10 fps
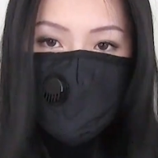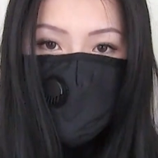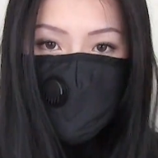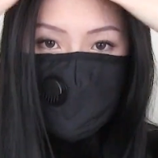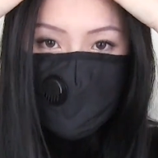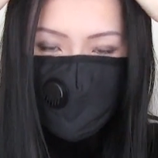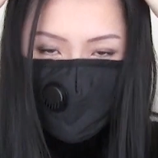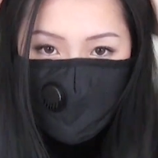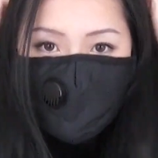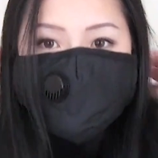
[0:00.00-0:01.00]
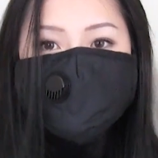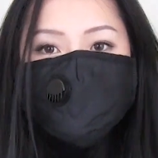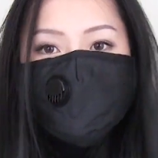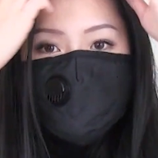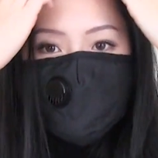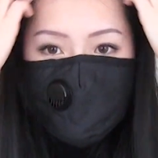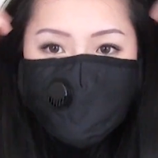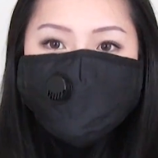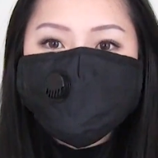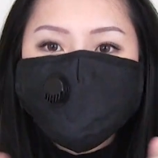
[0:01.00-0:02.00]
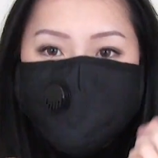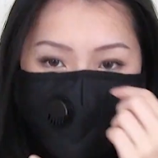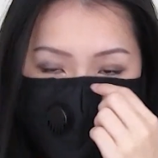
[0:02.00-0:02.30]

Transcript: And then take your hair out.